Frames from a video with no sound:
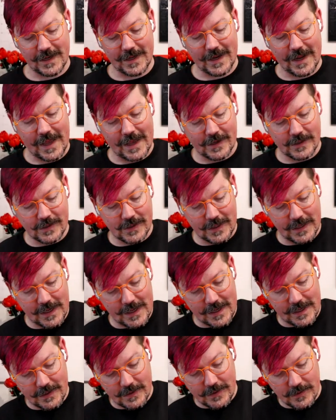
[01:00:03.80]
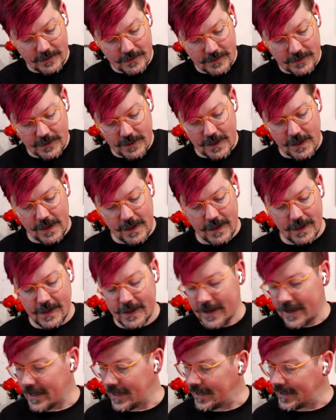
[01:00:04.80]
it actually is,
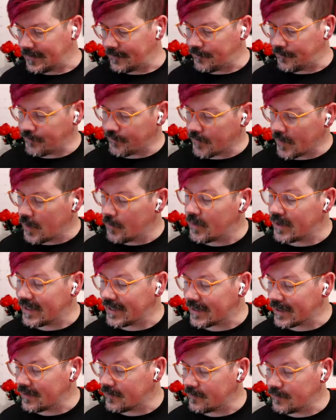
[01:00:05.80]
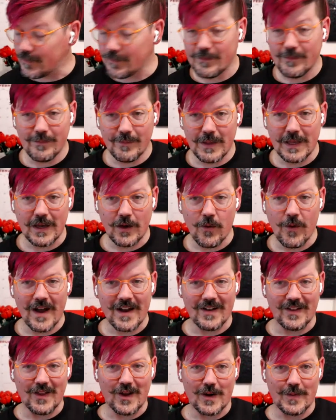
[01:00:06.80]
but it can be quite
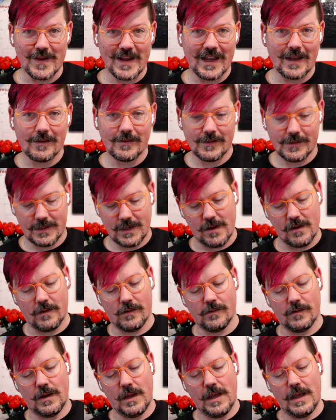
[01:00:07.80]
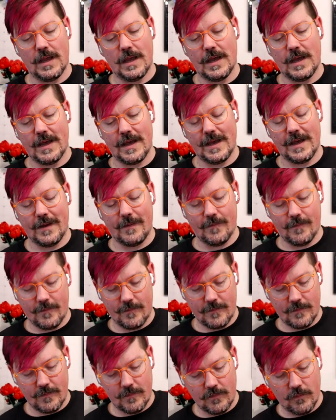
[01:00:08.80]
alarming. So
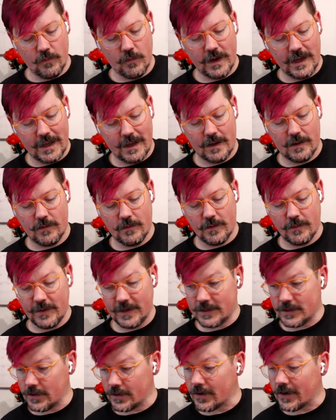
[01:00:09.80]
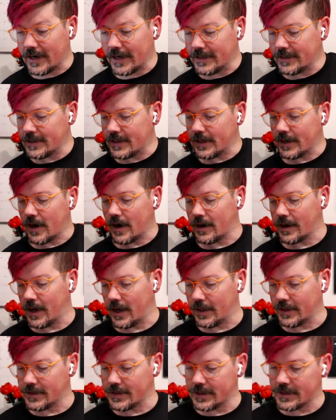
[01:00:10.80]
when we took her into the
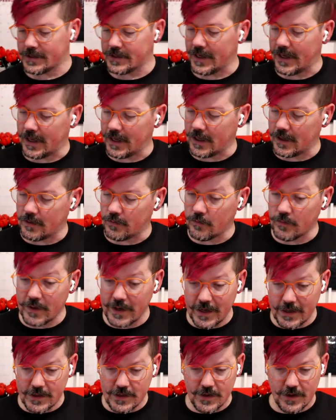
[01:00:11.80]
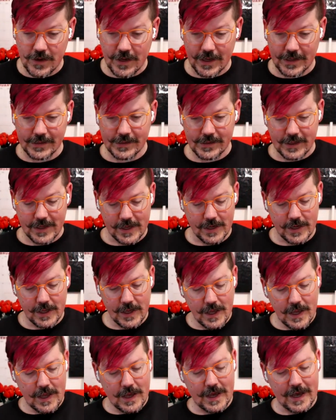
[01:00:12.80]
cardiologist, they reassured us that
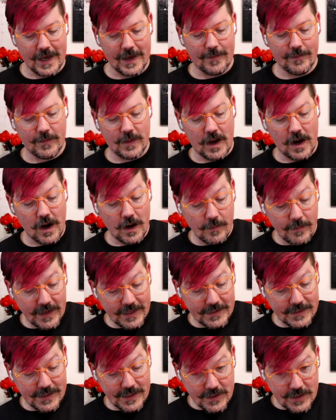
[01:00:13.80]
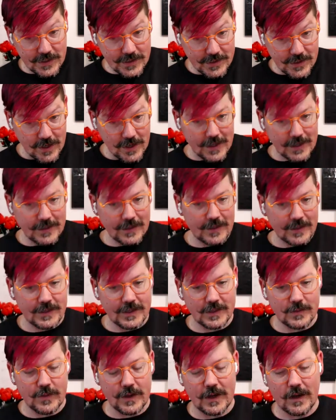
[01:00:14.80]
the heart meds that
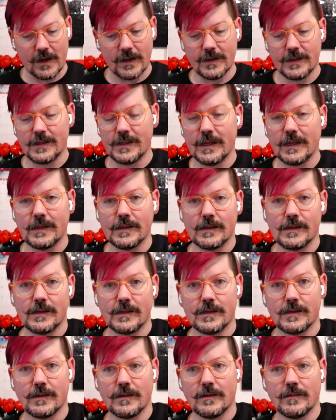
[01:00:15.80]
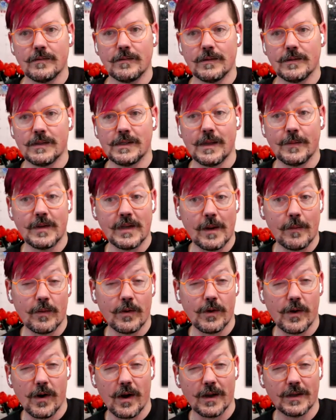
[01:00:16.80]
she's been on since
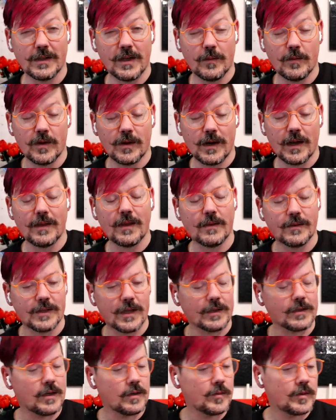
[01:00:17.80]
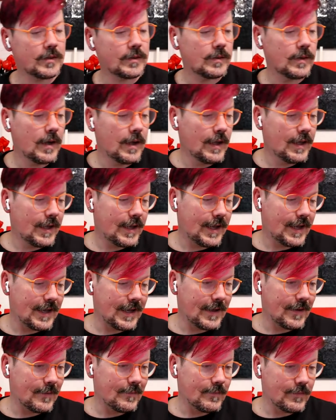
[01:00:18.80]
September or October, I think it was October,
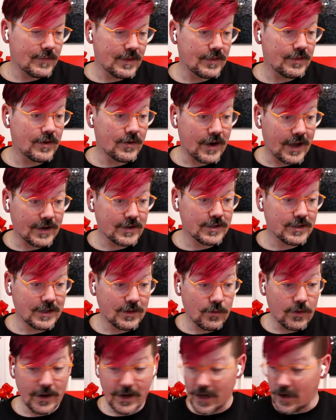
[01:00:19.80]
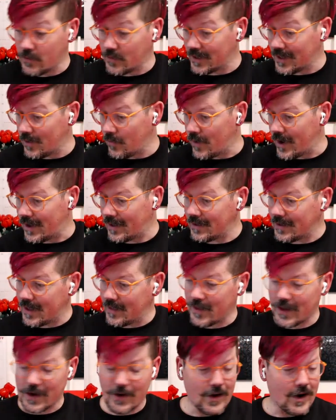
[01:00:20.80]
that they're actually working really well
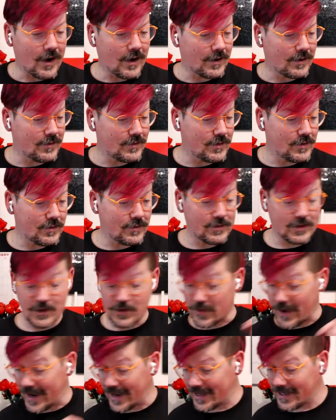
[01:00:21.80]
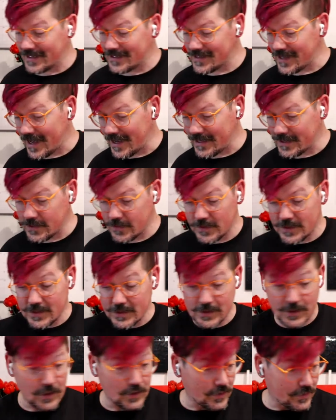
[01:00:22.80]
and that her heart shrank in size, which
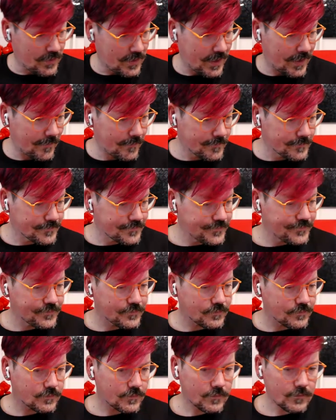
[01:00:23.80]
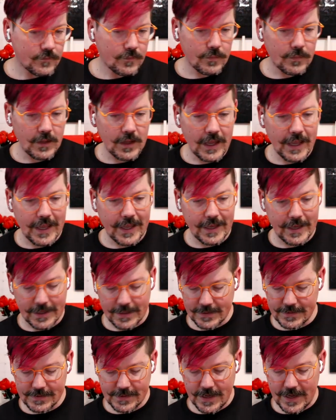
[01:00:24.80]
is a good thing.
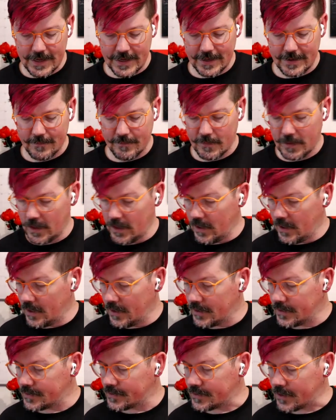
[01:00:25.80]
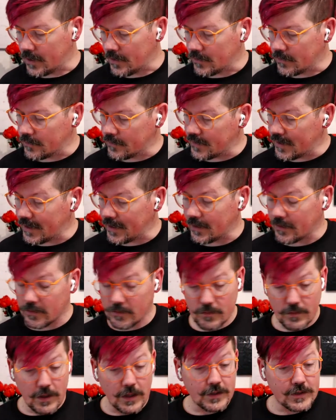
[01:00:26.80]
And so they
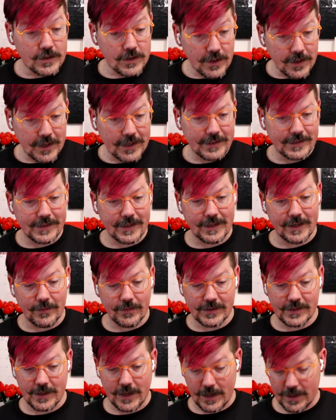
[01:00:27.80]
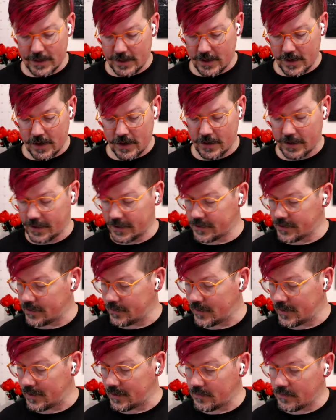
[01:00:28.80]
assured us that it was not a heart issue
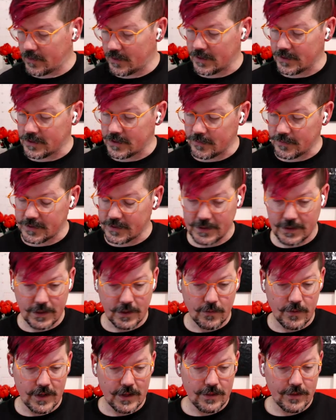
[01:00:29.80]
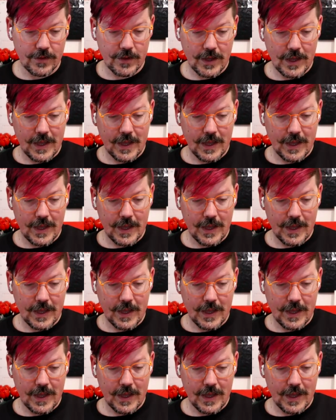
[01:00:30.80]
that she was dealing with.